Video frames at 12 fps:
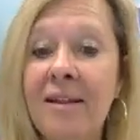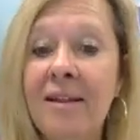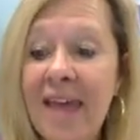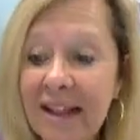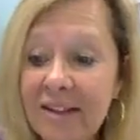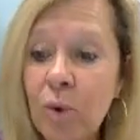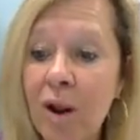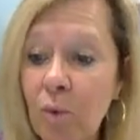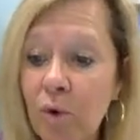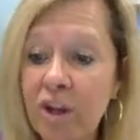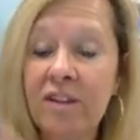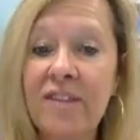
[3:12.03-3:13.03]
That's what I
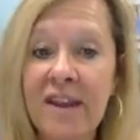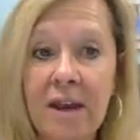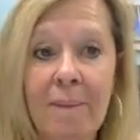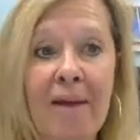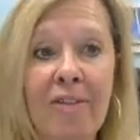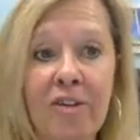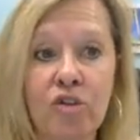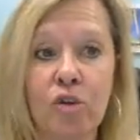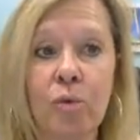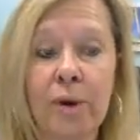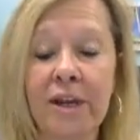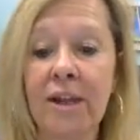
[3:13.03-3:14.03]
want you to think about this
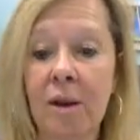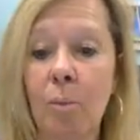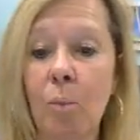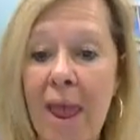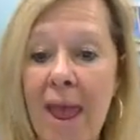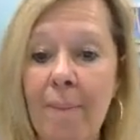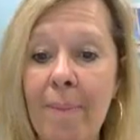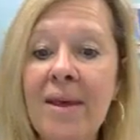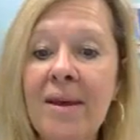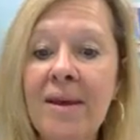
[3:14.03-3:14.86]
curriculum web.